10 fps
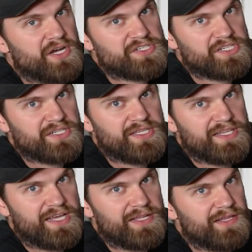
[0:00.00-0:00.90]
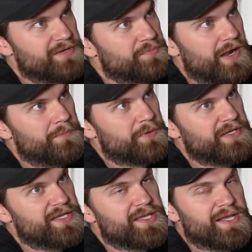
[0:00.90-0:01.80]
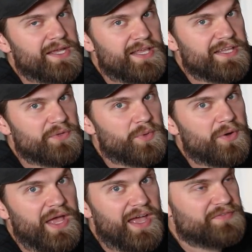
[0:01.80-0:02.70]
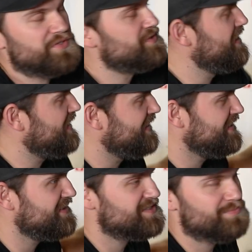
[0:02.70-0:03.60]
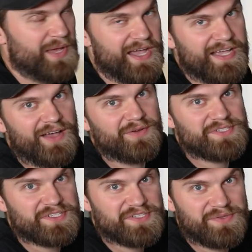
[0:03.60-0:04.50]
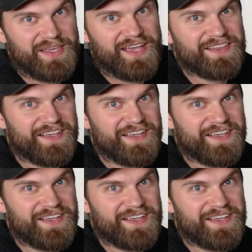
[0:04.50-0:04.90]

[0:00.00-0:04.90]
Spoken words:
caution, get that aligned properly, and then you won't have to take any of this back out to do that